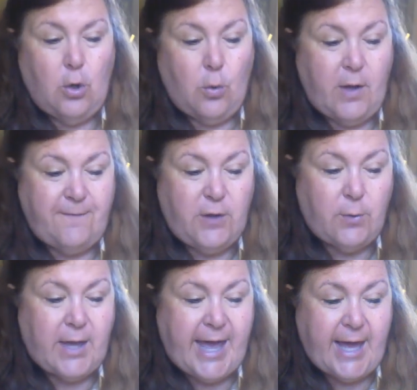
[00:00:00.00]
If you
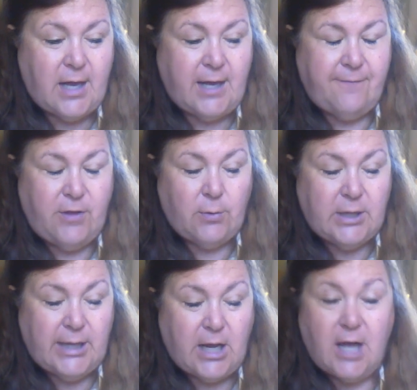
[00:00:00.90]

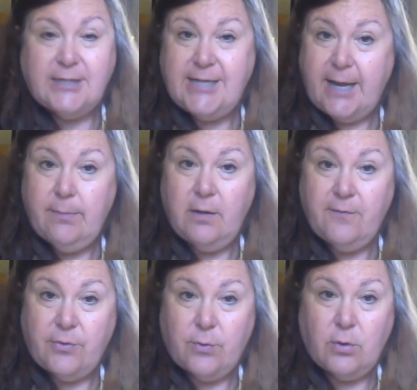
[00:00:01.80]
click on Table of
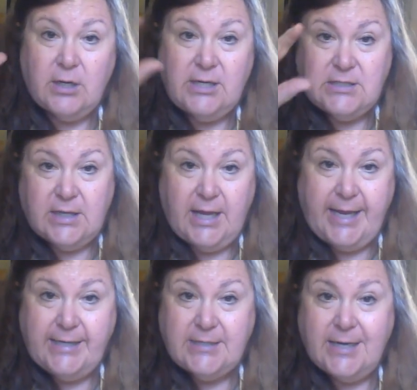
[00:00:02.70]
Authorities in the
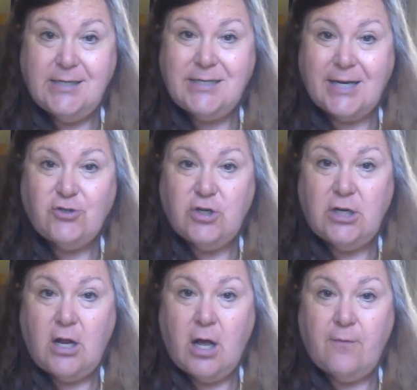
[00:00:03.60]
KeySite
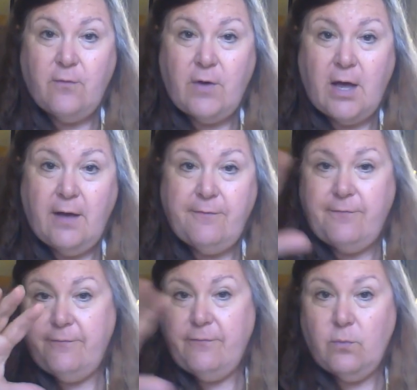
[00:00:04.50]
section
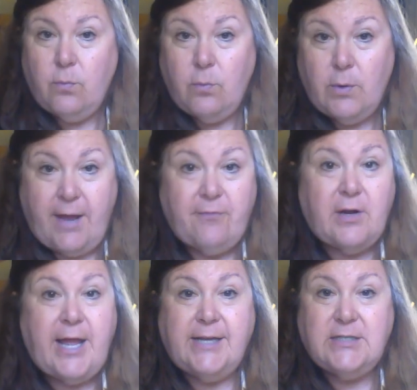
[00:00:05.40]
of whatever
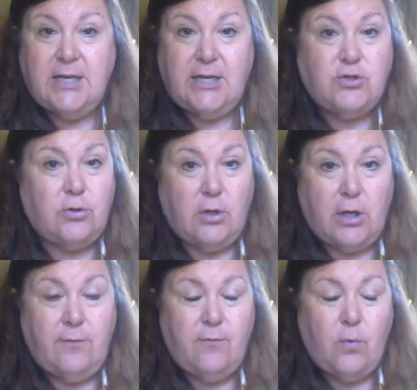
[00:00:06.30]
case it is you're
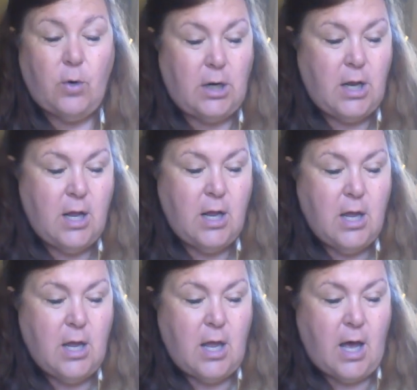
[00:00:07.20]
looking for,
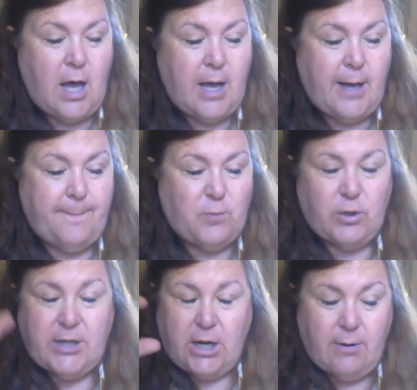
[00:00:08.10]
or
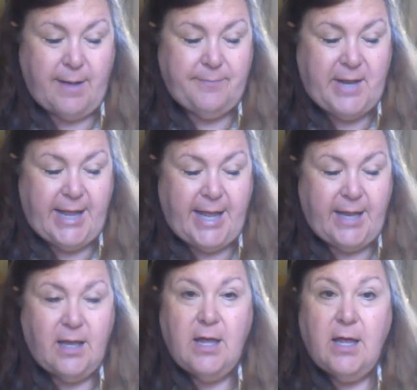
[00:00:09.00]
that you're updating,